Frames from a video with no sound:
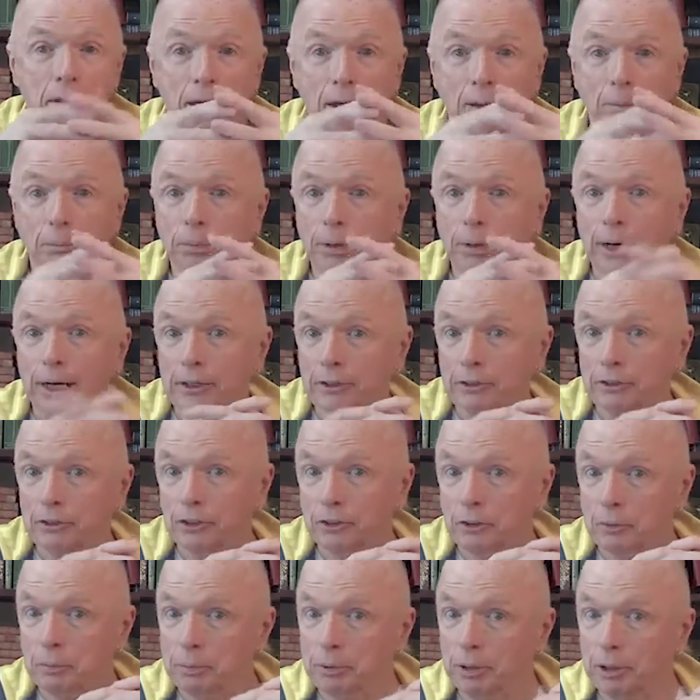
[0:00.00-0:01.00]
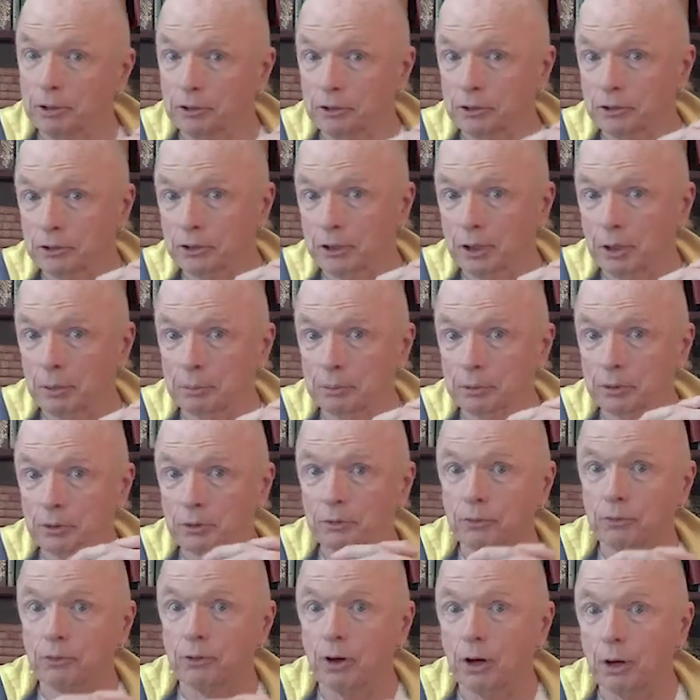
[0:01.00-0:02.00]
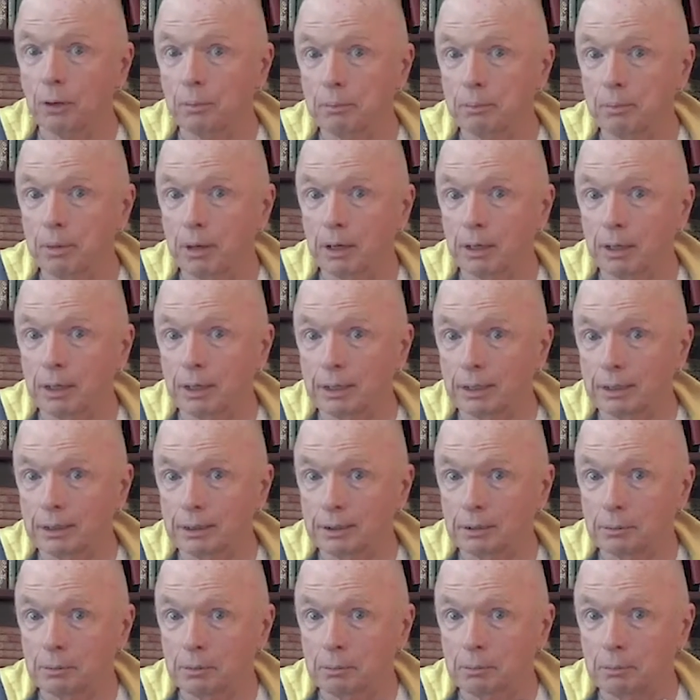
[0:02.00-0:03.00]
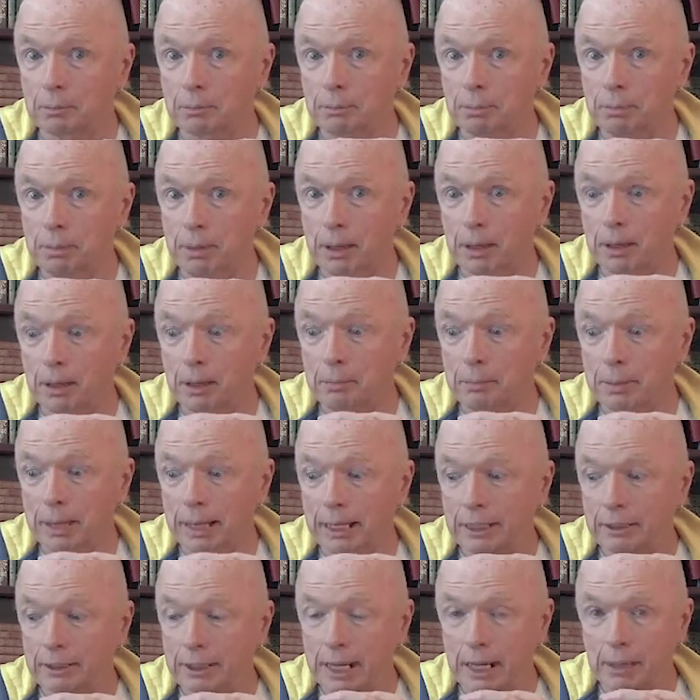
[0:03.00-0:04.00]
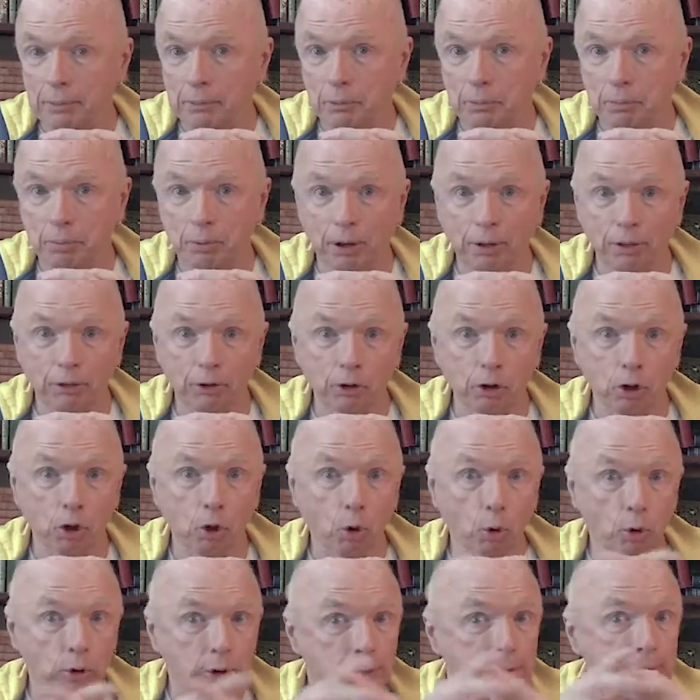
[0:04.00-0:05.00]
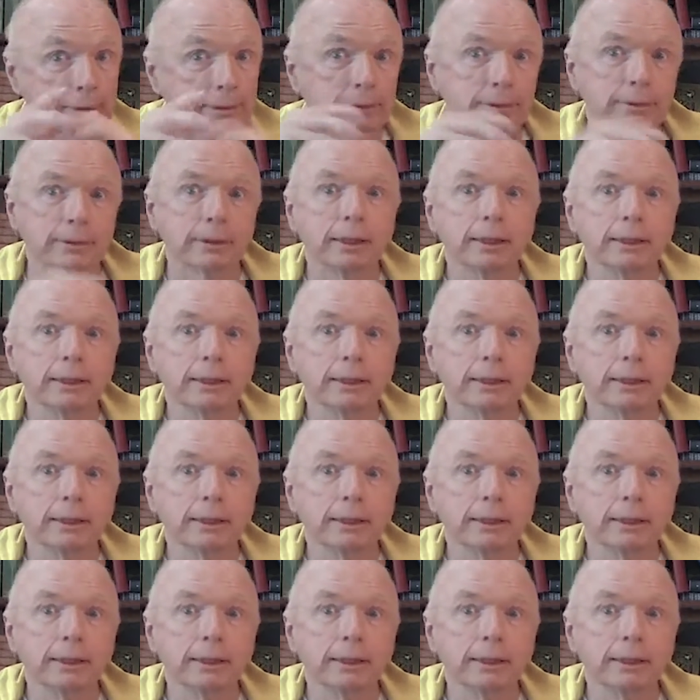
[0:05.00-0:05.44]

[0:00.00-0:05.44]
And practicing the presence comes from a man named Brother Lawrence.